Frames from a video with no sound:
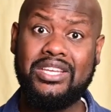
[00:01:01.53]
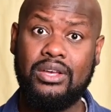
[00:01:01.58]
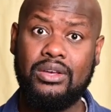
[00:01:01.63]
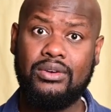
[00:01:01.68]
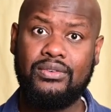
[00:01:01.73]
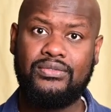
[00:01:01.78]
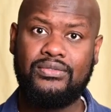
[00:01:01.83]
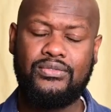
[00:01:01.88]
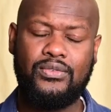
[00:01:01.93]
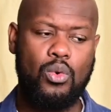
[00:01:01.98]

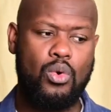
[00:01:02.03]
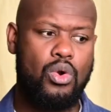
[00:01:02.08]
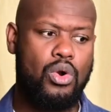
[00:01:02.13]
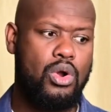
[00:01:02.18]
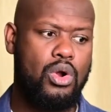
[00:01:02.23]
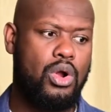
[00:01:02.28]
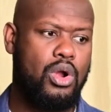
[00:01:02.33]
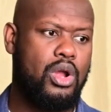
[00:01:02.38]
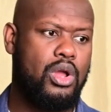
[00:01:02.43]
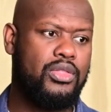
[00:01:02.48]

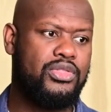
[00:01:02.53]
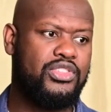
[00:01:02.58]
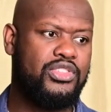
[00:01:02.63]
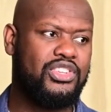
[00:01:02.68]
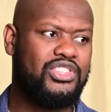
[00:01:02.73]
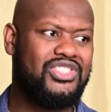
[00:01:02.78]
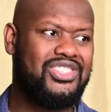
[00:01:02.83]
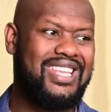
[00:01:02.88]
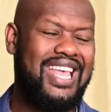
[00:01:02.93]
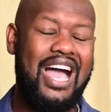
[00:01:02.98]
for the
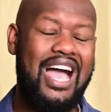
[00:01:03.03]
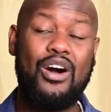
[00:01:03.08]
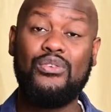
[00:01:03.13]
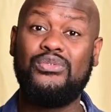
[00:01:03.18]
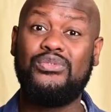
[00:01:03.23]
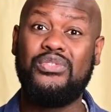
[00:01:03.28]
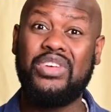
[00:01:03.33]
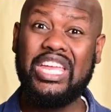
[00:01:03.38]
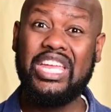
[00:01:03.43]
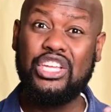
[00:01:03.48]

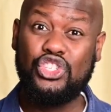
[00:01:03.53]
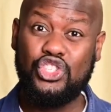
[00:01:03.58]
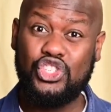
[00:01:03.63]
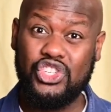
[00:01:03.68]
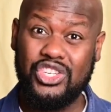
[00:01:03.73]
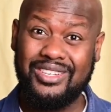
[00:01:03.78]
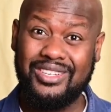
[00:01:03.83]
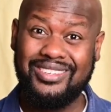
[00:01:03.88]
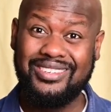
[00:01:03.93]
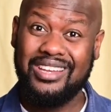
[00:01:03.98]

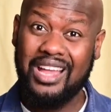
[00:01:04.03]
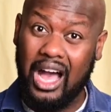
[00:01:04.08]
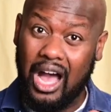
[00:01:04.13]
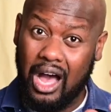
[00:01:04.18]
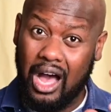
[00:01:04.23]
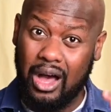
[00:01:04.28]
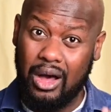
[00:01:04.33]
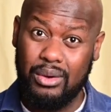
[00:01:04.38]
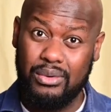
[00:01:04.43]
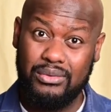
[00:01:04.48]
salvation
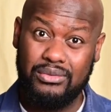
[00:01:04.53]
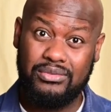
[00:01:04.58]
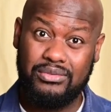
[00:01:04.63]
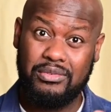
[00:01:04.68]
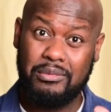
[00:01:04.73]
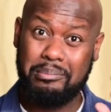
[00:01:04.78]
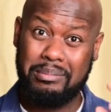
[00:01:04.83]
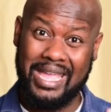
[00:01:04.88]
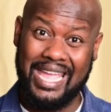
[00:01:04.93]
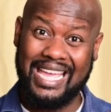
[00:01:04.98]
of
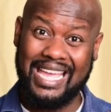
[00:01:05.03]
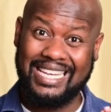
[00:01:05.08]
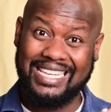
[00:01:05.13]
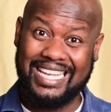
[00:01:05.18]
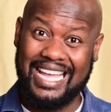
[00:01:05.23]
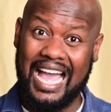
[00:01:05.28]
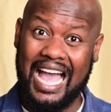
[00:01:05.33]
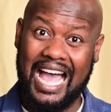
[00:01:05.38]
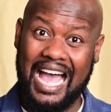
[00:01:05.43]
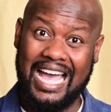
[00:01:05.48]

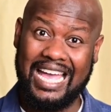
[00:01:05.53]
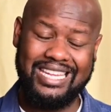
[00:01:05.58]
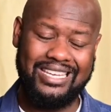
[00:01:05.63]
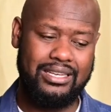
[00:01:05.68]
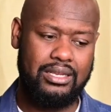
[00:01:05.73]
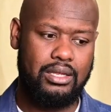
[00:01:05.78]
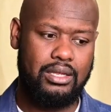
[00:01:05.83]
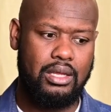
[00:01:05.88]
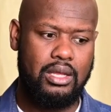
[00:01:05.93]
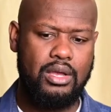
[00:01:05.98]
mankind
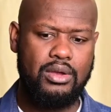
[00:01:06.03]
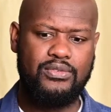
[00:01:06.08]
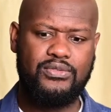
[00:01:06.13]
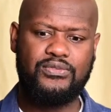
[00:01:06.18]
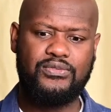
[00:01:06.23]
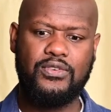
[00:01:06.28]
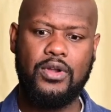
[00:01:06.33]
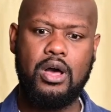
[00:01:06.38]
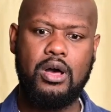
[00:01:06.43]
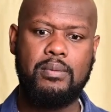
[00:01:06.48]

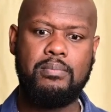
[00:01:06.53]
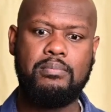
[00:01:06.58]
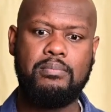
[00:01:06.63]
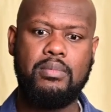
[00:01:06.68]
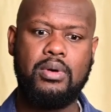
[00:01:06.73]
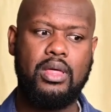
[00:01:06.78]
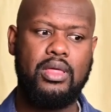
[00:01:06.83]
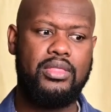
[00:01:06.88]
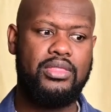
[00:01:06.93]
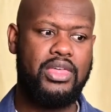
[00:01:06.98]
from
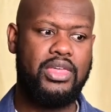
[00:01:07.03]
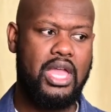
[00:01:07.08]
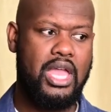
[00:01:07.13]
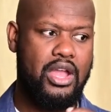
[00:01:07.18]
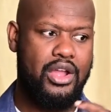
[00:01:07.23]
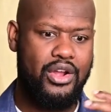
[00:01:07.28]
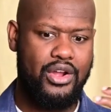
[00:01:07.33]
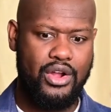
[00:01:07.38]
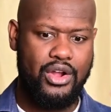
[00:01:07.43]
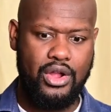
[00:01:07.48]

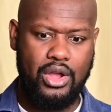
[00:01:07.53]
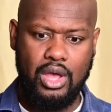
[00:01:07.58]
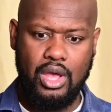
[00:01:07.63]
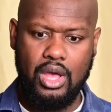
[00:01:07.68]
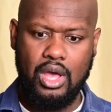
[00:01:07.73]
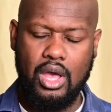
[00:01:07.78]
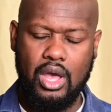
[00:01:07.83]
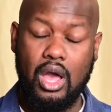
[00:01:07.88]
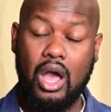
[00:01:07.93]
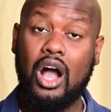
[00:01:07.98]
their
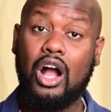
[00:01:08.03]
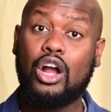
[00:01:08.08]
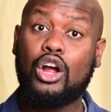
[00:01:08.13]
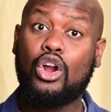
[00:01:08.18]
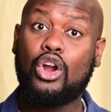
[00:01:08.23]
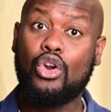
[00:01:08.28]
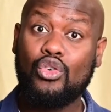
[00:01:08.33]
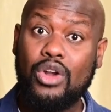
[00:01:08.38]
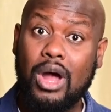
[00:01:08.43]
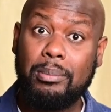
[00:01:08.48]
uh,
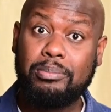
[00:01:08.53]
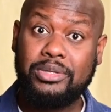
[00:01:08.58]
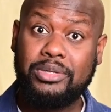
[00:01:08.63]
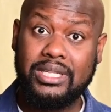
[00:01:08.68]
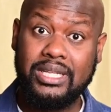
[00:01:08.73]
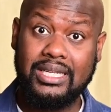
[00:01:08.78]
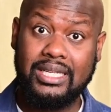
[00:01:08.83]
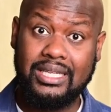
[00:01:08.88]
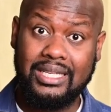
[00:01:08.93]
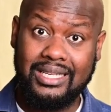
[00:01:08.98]

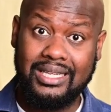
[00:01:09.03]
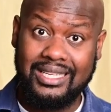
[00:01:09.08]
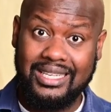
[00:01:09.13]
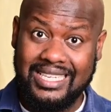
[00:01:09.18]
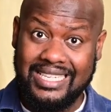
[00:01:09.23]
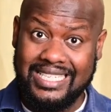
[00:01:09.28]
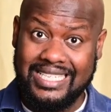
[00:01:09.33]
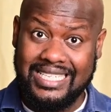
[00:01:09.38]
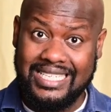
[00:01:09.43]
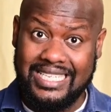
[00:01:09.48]
corrupted
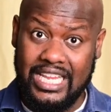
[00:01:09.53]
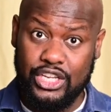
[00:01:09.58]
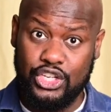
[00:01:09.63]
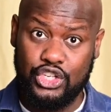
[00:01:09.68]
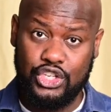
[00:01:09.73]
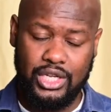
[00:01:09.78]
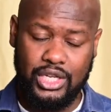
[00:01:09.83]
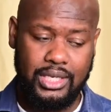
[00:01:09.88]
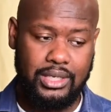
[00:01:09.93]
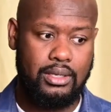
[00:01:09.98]

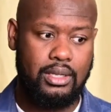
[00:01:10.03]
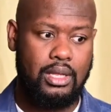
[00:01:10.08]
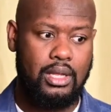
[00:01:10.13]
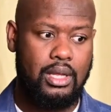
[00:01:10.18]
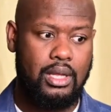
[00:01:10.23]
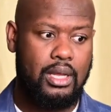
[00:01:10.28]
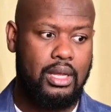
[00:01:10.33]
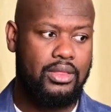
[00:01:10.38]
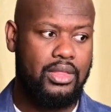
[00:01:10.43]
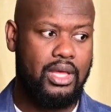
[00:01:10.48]
condition,
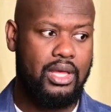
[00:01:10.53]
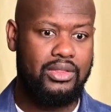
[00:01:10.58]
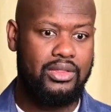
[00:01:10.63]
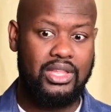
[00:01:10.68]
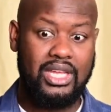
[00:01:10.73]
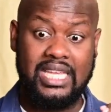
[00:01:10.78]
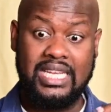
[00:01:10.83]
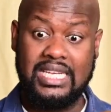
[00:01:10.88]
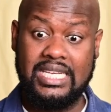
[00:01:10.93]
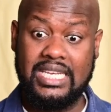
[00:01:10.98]
the, the
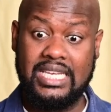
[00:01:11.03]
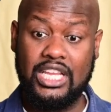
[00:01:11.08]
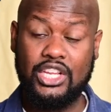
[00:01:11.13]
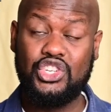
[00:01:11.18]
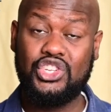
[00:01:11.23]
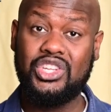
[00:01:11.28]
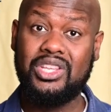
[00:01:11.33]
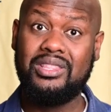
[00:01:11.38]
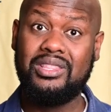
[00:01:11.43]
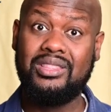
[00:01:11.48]

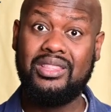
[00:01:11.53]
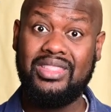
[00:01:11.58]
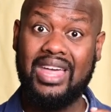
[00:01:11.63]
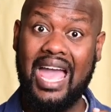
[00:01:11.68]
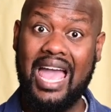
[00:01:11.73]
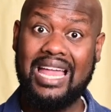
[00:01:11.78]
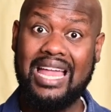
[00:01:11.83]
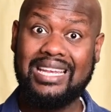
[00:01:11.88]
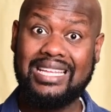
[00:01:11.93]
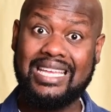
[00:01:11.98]
condition
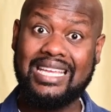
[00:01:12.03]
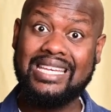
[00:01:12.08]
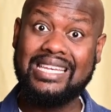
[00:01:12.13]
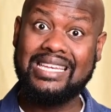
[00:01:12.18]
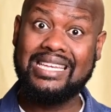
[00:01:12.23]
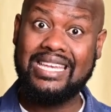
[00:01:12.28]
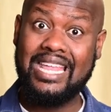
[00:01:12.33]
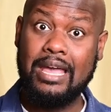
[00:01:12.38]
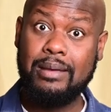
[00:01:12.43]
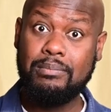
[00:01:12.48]
that
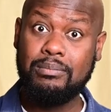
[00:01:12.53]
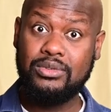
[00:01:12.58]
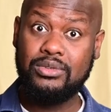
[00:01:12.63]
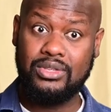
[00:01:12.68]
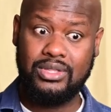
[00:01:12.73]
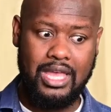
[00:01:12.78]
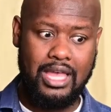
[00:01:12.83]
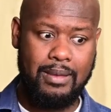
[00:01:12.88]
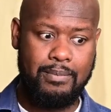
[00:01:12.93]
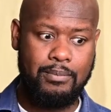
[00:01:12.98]
condemns
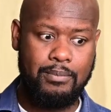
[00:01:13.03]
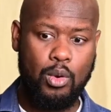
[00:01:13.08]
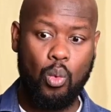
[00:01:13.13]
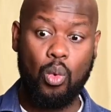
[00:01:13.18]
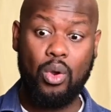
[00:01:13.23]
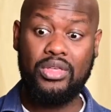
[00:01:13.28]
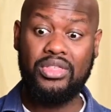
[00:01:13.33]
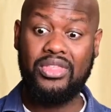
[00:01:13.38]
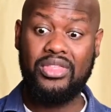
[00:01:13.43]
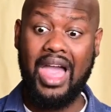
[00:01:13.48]
them
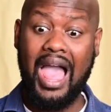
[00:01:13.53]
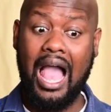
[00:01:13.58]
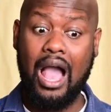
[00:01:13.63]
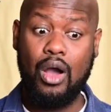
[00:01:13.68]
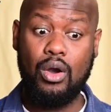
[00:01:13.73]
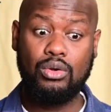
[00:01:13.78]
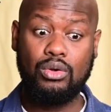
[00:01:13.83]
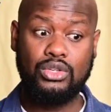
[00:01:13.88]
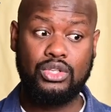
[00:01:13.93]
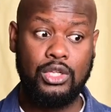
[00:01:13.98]

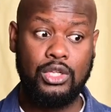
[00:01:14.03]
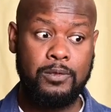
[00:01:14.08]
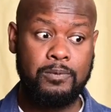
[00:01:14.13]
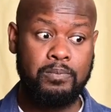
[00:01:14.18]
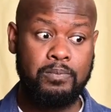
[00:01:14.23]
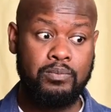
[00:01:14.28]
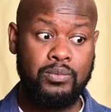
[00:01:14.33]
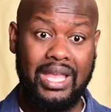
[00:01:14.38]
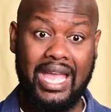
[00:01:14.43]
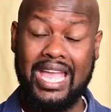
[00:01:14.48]
without
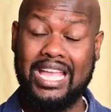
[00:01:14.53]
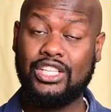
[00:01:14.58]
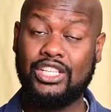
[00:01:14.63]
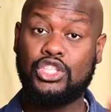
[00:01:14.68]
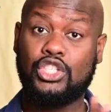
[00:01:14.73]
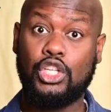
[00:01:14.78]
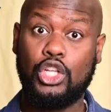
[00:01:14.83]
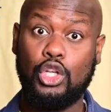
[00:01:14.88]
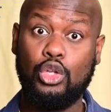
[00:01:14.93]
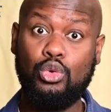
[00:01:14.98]
a
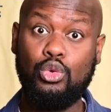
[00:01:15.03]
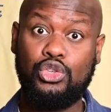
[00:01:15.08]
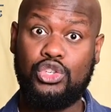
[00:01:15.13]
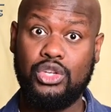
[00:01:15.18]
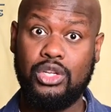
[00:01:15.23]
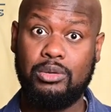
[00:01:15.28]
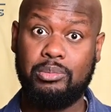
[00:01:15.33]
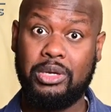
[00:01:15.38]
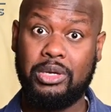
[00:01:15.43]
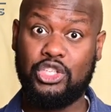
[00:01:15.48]

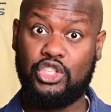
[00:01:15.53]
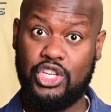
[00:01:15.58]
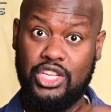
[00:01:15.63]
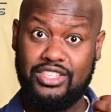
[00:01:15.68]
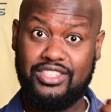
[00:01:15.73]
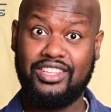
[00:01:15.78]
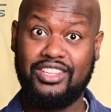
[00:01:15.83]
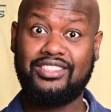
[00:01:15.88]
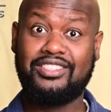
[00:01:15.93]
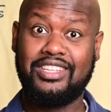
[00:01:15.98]
solution. But
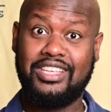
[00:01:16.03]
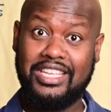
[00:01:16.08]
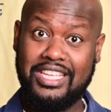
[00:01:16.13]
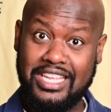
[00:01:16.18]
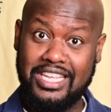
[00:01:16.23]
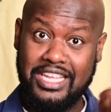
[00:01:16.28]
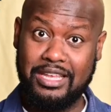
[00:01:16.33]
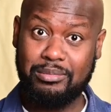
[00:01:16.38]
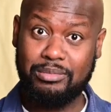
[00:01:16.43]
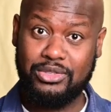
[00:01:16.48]
Jesus,
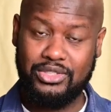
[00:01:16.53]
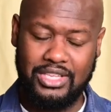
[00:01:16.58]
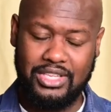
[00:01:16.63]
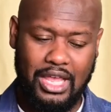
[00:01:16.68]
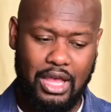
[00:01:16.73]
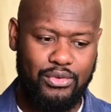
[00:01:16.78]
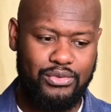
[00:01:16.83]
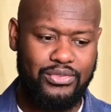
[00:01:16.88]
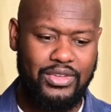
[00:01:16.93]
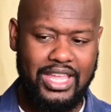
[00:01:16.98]
He
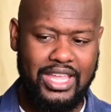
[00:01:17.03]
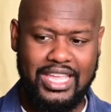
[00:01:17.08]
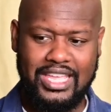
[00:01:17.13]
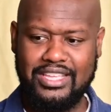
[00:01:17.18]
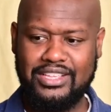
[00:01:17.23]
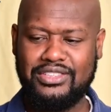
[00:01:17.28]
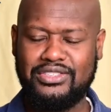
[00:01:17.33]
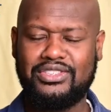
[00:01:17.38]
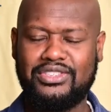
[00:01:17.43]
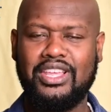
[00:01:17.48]
Himself
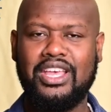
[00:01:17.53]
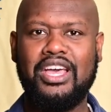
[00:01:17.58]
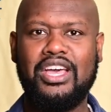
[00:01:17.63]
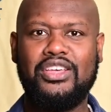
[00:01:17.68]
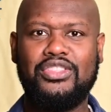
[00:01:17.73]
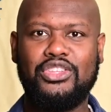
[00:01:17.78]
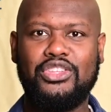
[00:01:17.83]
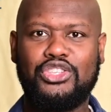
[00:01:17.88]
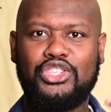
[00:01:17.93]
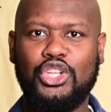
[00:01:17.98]
is
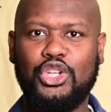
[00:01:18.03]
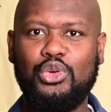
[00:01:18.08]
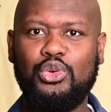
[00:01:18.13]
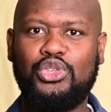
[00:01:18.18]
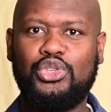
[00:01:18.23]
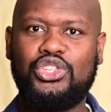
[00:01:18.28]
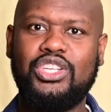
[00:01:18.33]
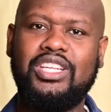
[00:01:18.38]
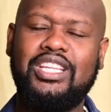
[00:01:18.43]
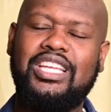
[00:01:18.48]
the
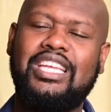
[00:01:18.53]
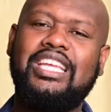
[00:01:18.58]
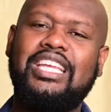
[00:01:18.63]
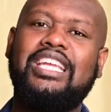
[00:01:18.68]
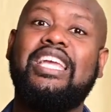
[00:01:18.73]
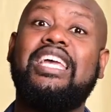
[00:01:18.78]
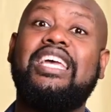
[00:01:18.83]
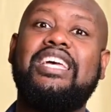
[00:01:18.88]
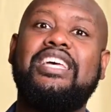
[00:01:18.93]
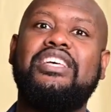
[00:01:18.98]
solution, He
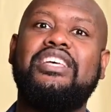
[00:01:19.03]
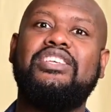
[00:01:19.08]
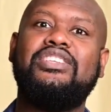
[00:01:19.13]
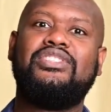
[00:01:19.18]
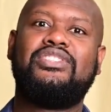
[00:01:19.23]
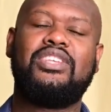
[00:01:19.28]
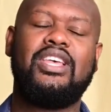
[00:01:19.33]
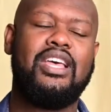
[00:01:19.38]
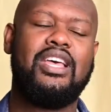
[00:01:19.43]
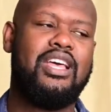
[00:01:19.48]

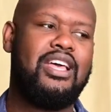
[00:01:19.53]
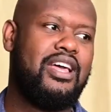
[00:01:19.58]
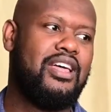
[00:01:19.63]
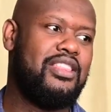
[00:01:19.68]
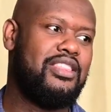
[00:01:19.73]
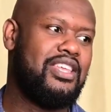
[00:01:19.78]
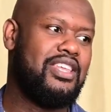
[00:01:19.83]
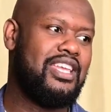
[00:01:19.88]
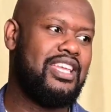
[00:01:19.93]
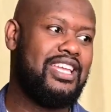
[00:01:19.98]
is
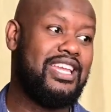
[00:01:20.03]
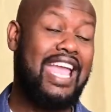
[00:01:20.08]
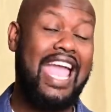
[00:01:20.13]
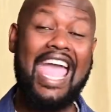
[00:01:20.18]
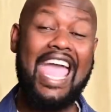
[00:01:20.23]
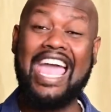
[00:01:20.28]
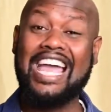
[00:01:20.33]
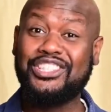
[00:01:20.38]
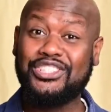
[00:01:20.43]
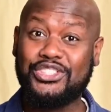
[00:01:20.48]
the
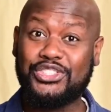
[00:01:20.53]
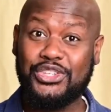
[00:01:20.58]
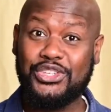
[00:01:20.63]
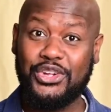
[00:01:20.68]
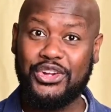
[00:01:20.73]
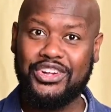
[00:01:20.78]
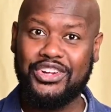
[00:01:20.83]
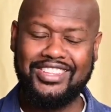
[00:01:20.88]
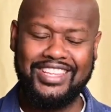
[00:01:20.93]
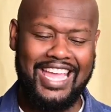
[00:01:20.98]

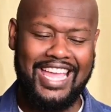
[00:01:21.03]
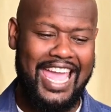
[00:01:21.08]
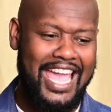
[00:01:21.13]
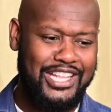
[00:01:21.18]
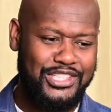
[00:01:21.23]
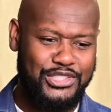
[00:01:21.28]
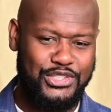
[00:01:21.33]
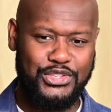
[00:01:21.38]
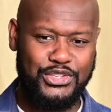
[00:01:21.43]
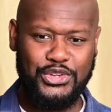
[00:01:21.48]
answer, the
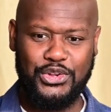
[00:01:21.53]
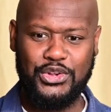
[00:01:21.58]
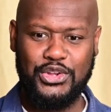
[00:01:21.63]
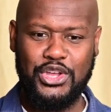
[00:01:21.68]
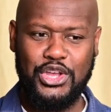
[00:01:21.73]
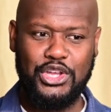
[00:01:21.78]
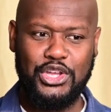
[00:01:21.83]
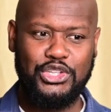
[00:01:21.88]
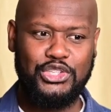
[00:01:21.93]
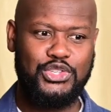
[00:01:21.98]
answer
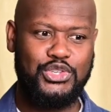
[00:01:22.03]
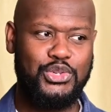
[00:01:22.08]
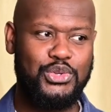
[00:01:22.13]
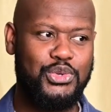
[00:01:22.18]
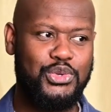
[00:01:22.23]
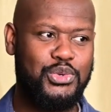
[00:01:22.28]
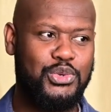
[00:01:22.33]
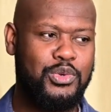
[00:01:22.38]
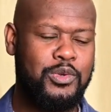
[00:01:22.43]
to